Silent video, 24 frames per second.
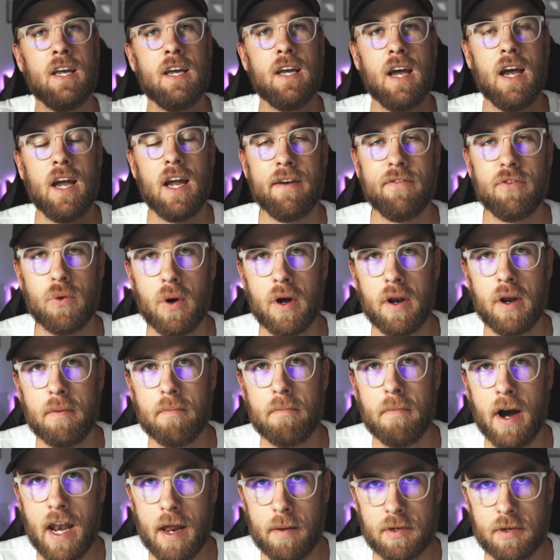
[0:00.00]
Hey everyone,
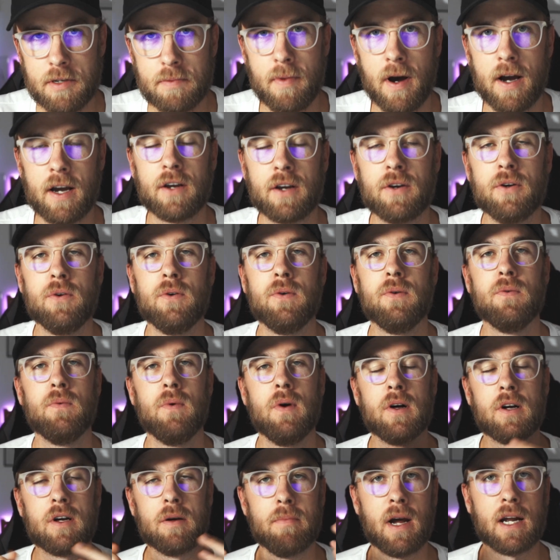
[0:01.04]
my name is Michael,
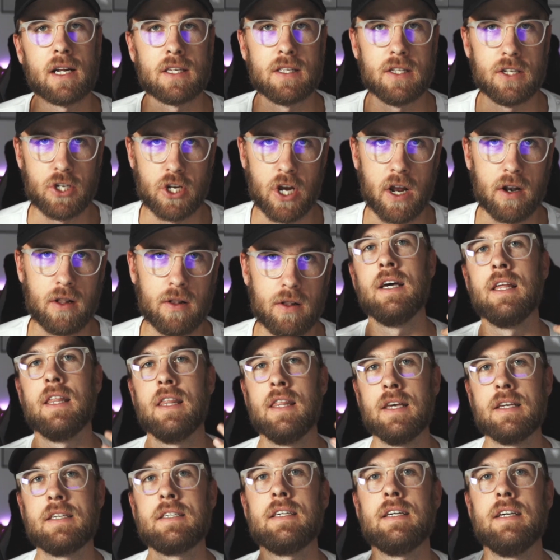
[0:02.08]
welcome back to the channel.
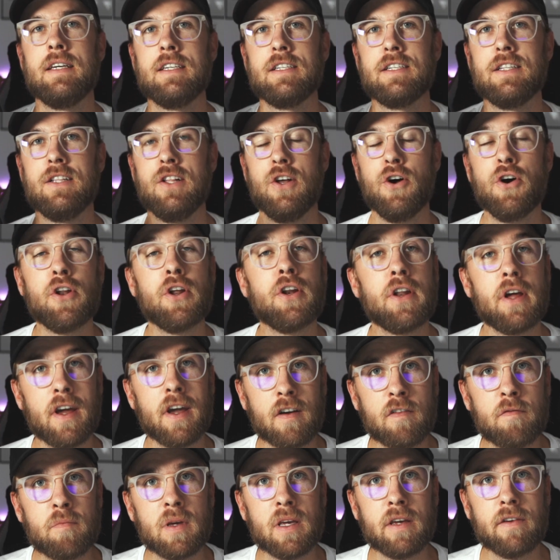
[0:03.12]
This is Learning
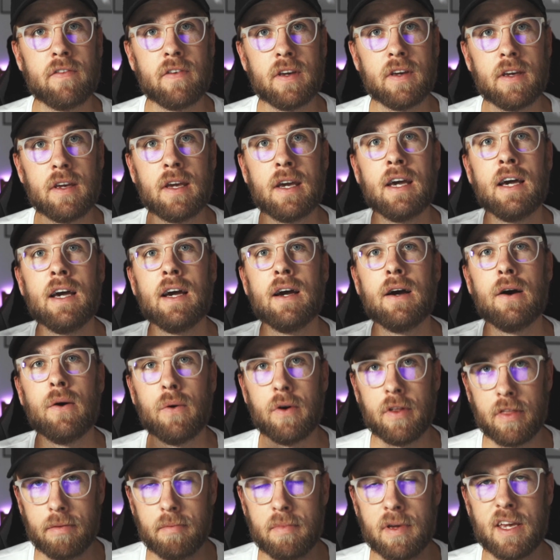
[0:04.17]
FPV
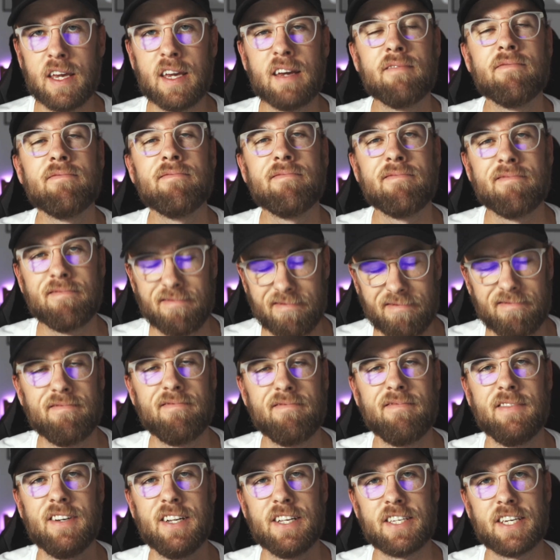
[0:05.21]
with me.
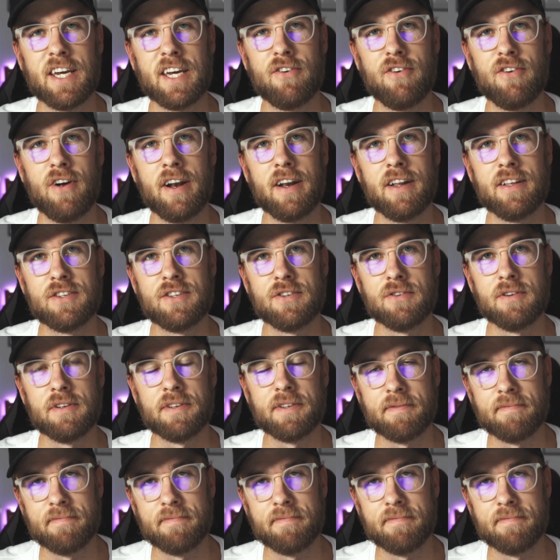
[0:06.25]
Let's get right into it.